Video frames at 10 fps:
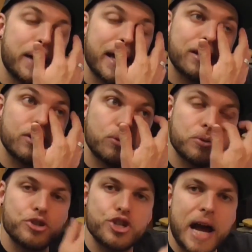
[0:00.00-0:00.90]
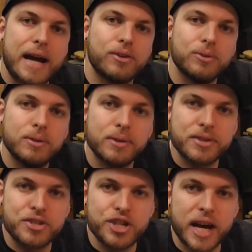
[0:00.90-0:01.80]
band called Jackal.
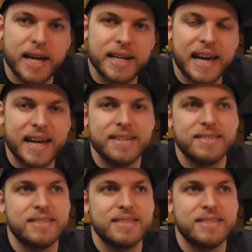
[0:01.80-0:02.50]
It's Jackal.